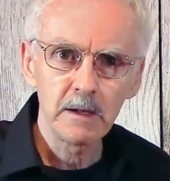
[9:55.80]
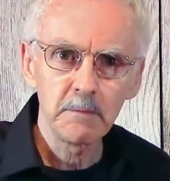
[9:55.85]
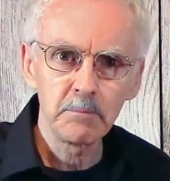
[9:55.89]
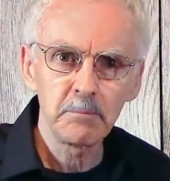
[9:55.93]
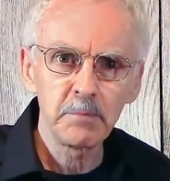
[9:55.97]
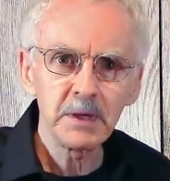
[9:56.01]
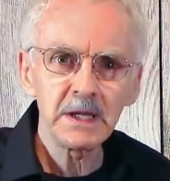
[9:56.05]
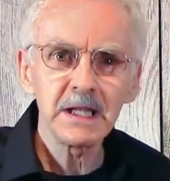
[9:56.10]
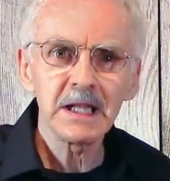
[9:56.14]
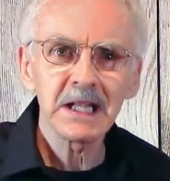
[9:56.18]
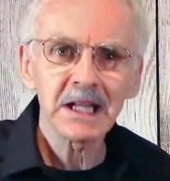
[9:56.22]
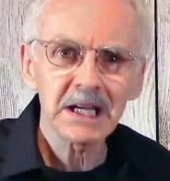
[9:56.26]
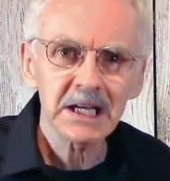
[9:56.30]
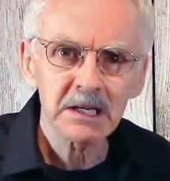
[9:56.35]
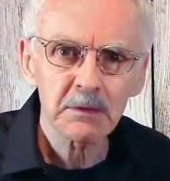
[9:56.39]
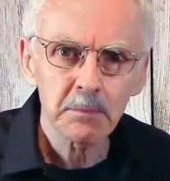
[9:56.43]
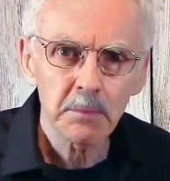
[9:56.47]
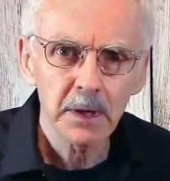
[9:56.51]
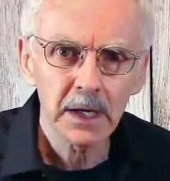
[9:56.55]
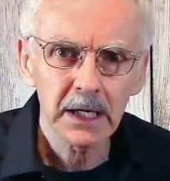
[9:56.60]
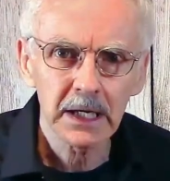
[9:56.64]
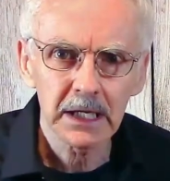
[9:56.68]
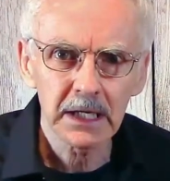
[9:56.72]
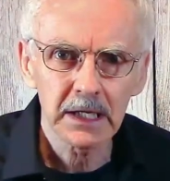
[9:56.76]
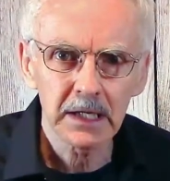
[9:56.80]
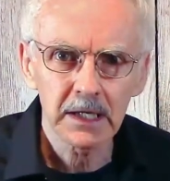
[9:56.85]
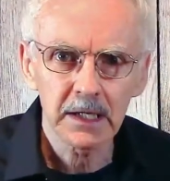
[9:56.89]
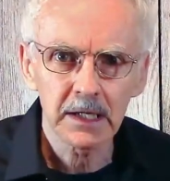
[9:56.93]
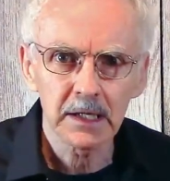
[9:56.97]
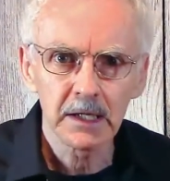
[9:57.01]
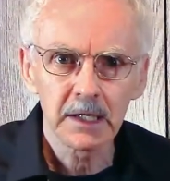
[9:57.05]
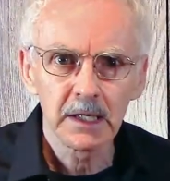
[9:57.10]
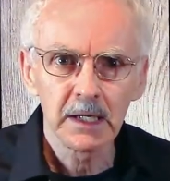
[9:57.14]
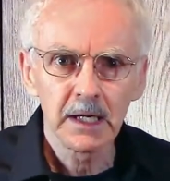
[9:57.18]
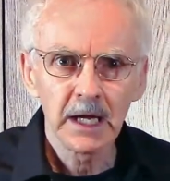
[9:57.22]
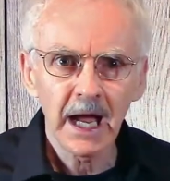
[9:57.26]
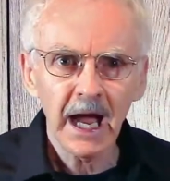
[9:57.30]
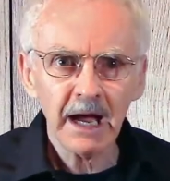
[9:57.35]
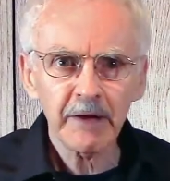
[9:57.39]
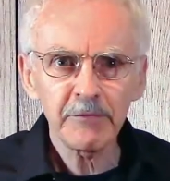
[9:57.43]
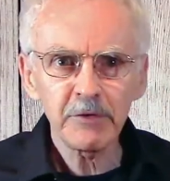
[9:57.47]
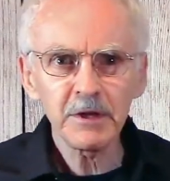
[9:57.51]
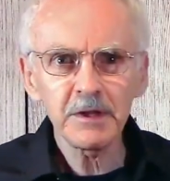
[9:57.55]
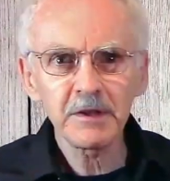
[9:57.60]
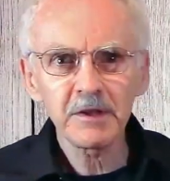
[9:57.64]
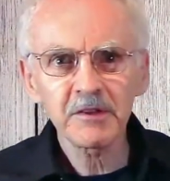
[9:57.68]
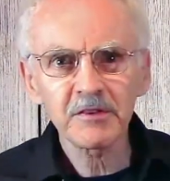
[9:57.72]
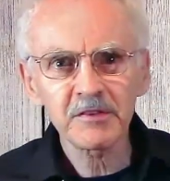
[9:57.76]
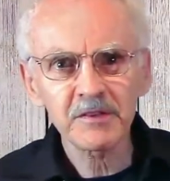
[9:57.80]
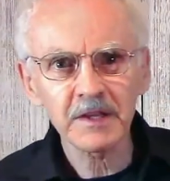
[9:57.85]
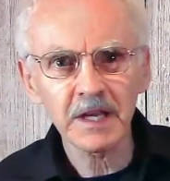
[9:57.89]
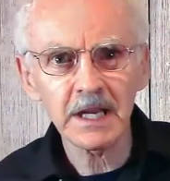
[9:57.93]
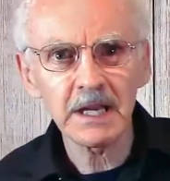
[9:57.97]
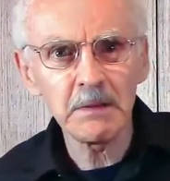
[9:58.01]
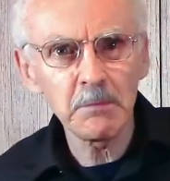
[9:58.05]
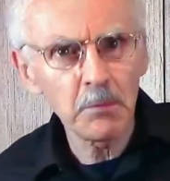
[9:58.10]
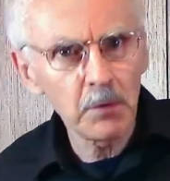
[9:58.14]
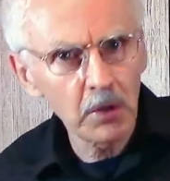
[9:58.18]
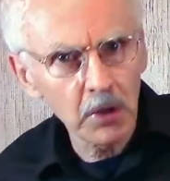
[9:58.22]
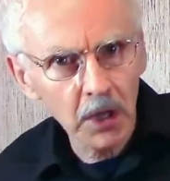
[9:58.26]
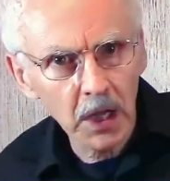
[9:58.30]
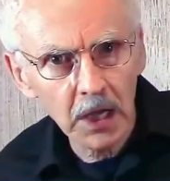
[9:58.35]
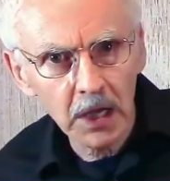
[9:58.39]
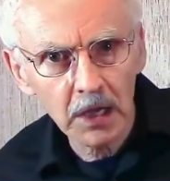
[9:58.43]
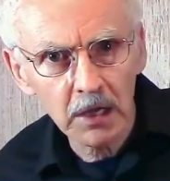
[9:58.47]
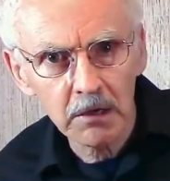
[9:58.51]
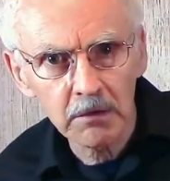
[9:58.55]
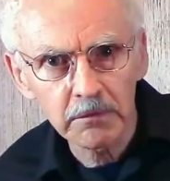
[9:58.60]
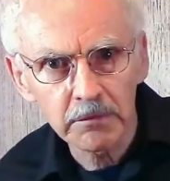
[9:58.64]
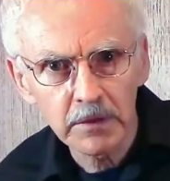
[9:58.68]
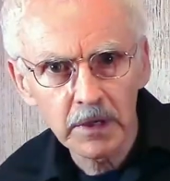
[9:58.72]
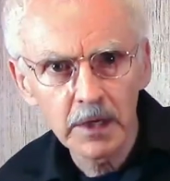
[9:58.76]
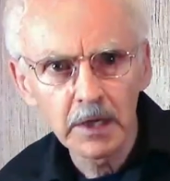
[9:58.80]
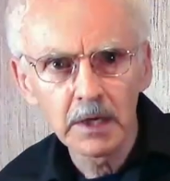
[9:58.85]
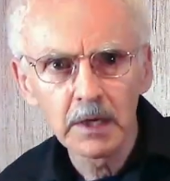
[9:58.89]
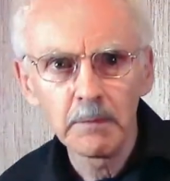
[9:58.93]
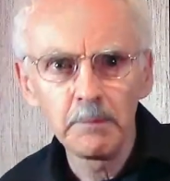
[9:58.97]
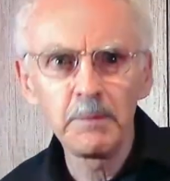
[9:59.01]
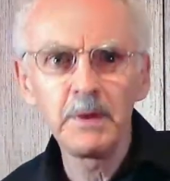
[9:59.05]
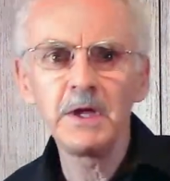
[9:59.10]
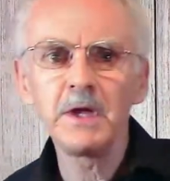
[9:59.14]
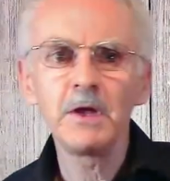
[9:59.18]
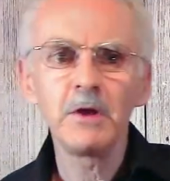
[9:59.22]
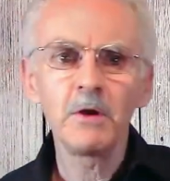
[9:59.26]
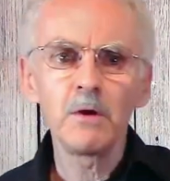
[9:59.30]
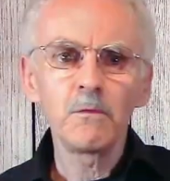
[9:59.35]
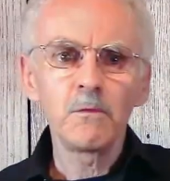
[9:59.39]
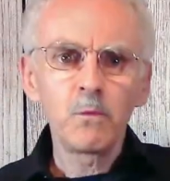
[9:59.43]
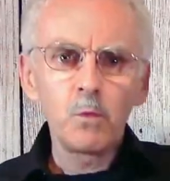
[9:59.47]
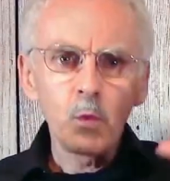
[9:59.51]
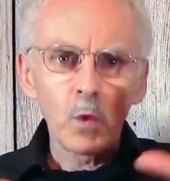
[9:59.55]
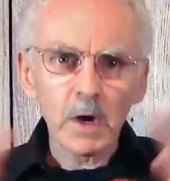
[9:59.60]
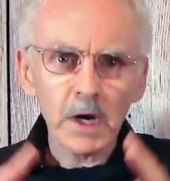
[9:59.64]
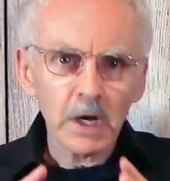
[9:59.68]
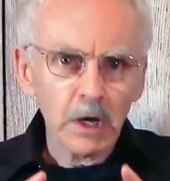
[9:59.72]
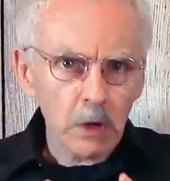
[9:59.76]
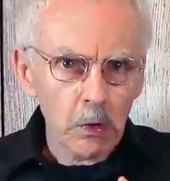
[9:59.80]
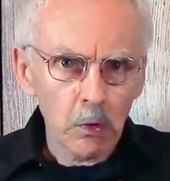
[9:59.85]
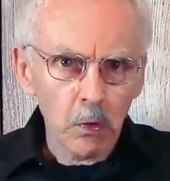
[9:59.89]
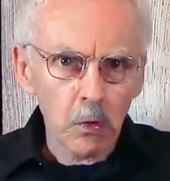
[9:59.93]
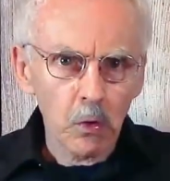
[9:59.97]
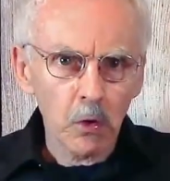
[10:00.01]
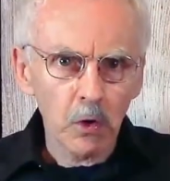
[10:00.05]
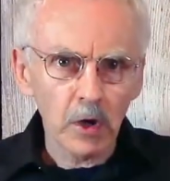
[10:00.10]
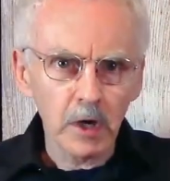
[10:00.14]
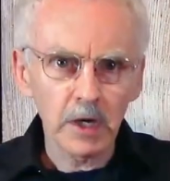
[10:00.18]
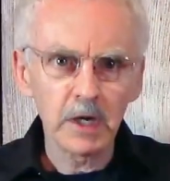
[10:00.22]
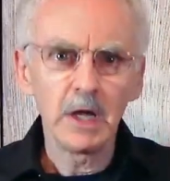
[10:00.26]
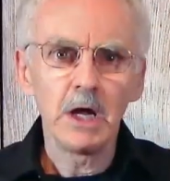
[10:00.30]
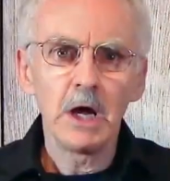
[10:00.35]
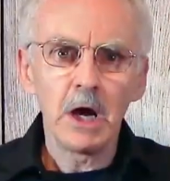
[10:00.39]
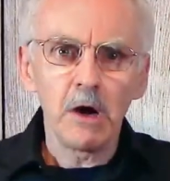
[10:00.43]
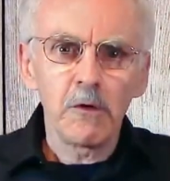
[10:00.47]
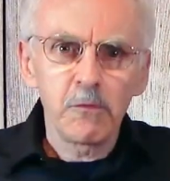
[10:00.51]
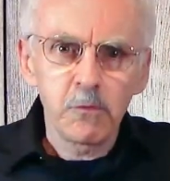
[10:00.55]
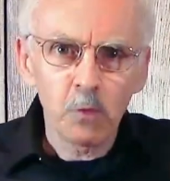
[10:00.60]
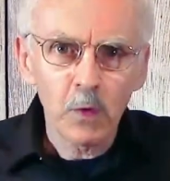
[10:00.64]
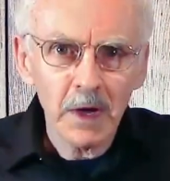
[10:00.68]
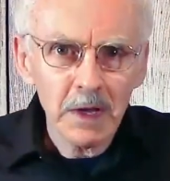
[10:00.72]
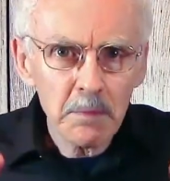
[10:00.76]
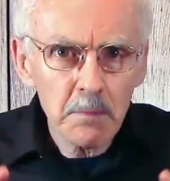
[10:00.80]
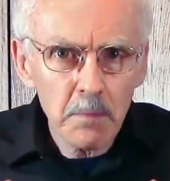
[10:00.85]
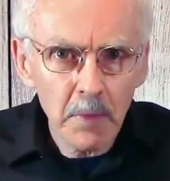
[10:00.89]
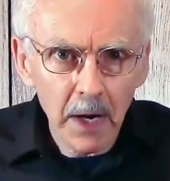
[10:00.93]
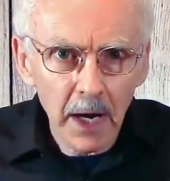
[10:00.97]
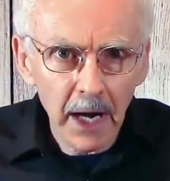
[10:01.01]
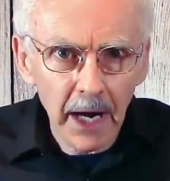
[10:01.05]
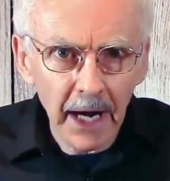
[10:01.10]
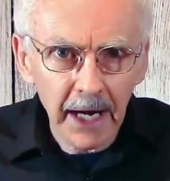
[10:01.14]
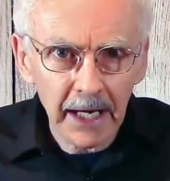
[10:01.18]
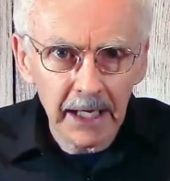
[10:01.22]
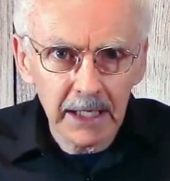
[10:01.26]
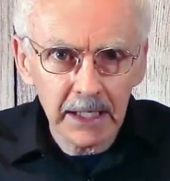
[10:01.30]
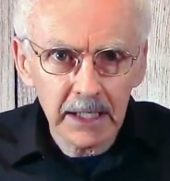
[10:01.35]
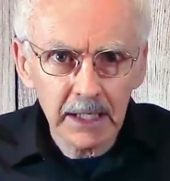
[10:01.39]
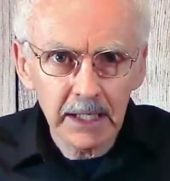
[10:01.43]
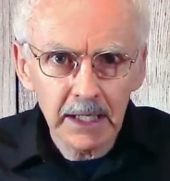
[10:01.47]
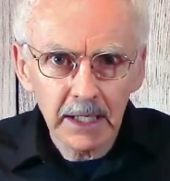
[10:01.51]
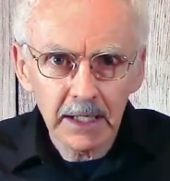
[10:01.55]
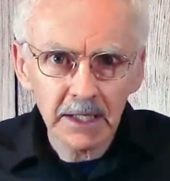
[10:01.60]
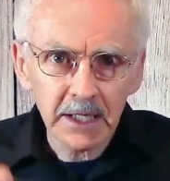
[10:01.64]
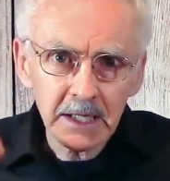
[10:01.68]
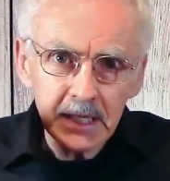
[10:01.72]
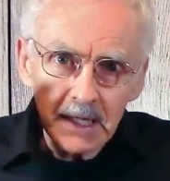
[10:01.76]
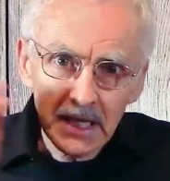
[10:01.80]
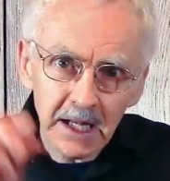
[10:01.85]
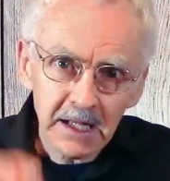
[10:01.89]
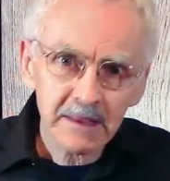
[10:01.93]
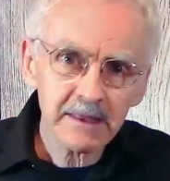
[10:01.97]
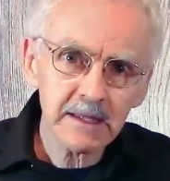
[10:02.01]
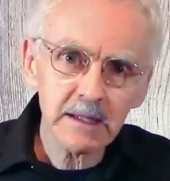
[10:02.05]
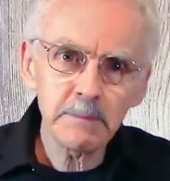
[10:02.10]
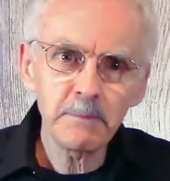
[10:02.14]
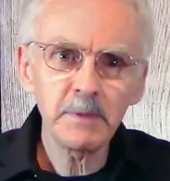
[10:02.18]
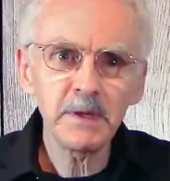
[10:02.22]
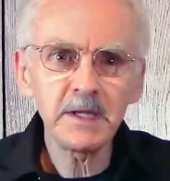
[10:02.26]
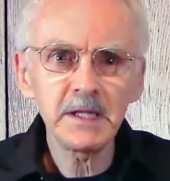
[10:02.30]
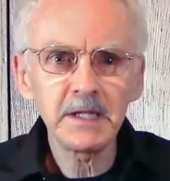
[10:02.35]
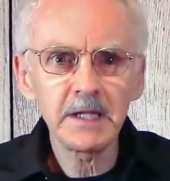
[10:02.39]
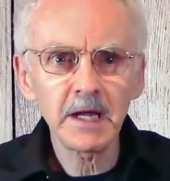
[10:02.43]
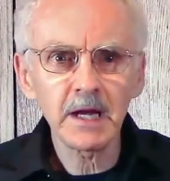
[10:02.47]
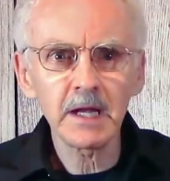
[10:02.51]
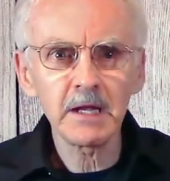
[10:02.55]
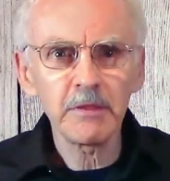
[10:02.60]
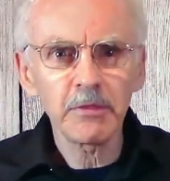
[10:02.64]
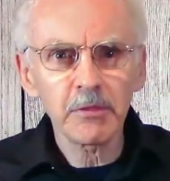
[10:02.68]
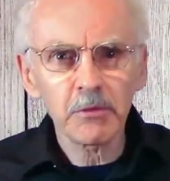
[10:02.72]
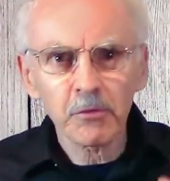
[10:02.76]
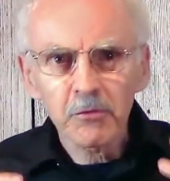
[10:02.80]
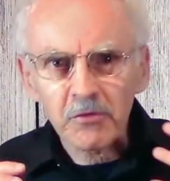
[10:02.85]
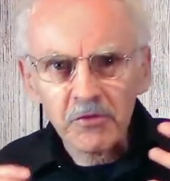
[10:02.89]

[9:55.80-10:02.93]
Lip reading: Be like-minded, having the same love, being of one accord, of one mind. Let nothing be done through